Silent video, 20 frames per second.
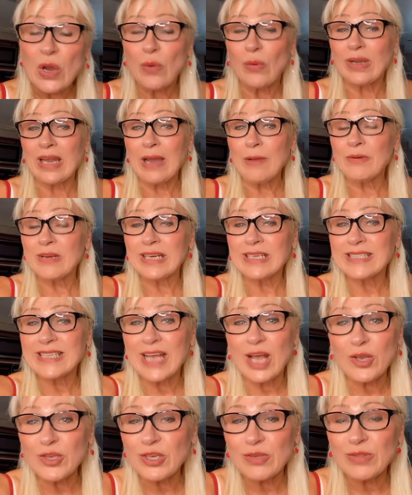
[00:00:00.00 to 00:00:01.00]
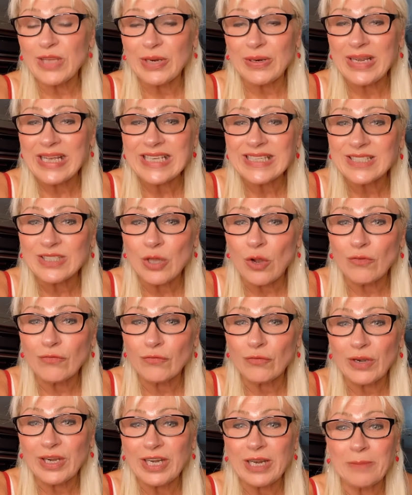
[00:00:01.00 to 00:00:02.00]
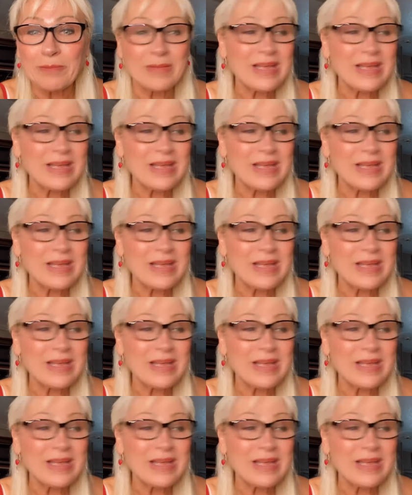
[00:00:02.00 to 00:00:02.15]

Well, I want to tell you there is no freedom.